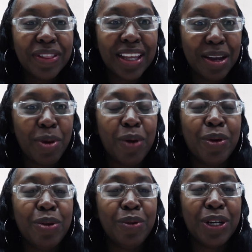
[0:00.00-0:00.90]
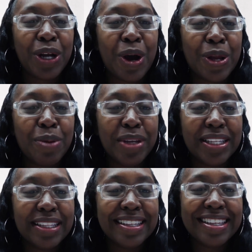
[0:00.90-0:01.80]
Think about what you want to call your
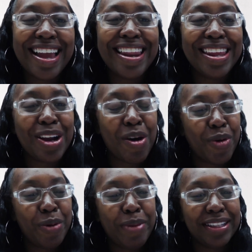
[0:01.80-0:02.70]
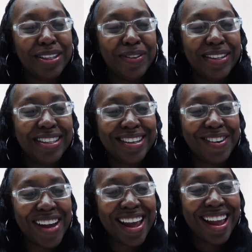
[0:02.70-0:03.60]
business and then come on back to us,
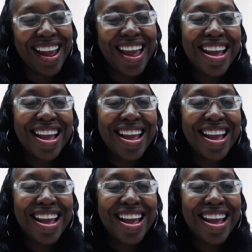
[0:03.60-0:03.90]
okay?